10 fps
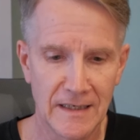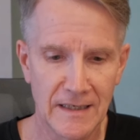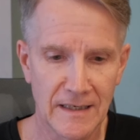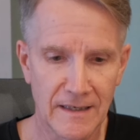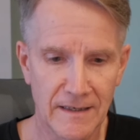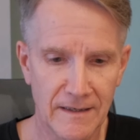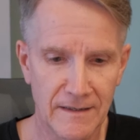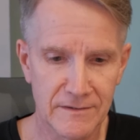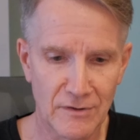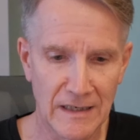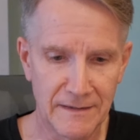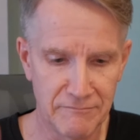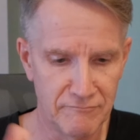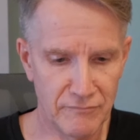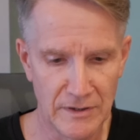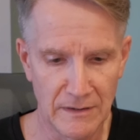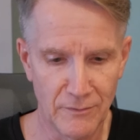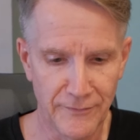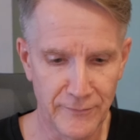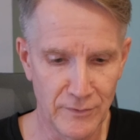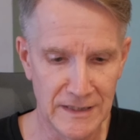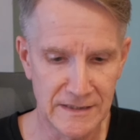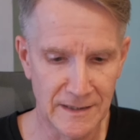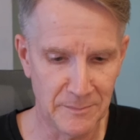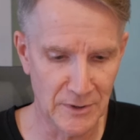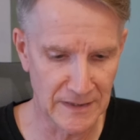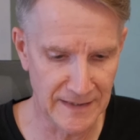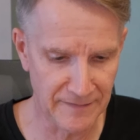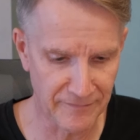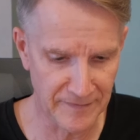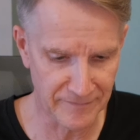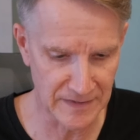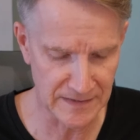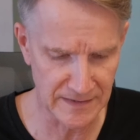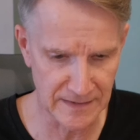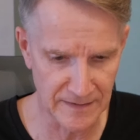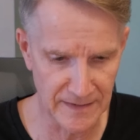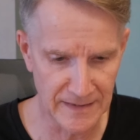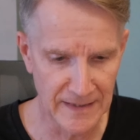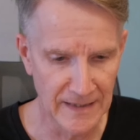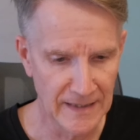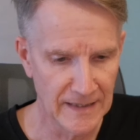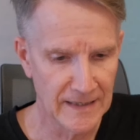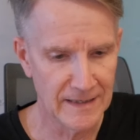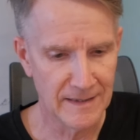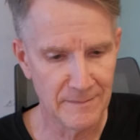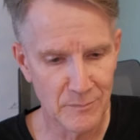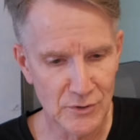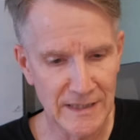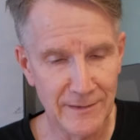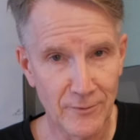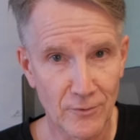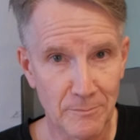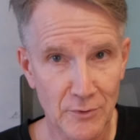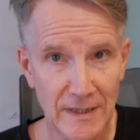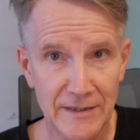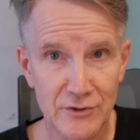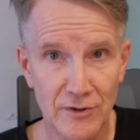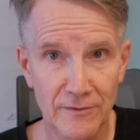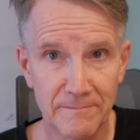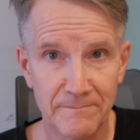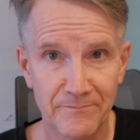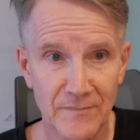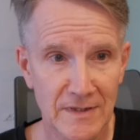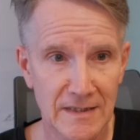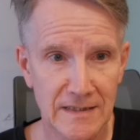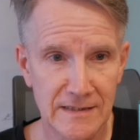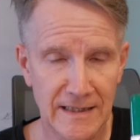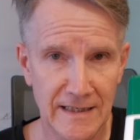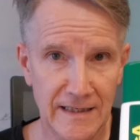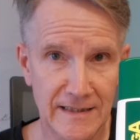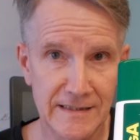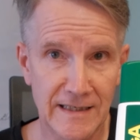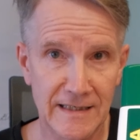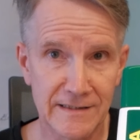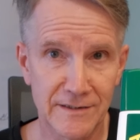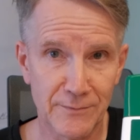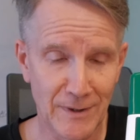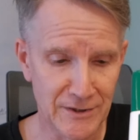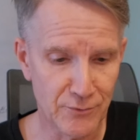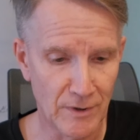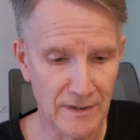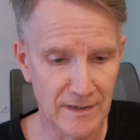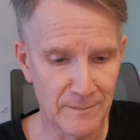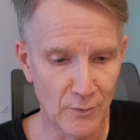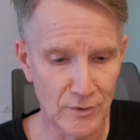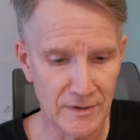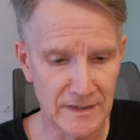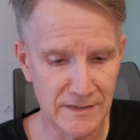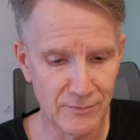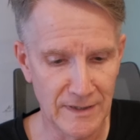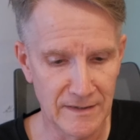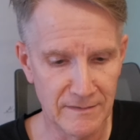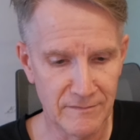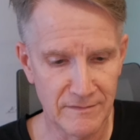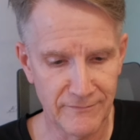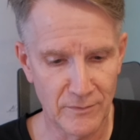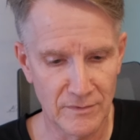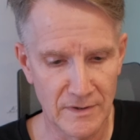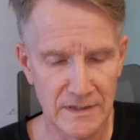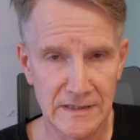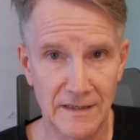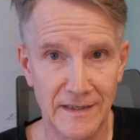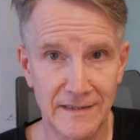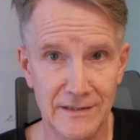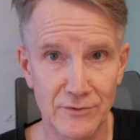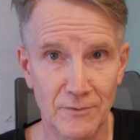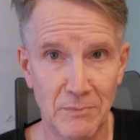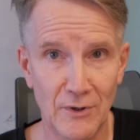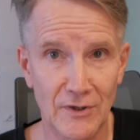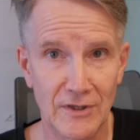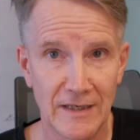So I can go through this separately if necessary. Mosquito protection, in this case the Swedish one I bought in Sweden for the Sarek National Park.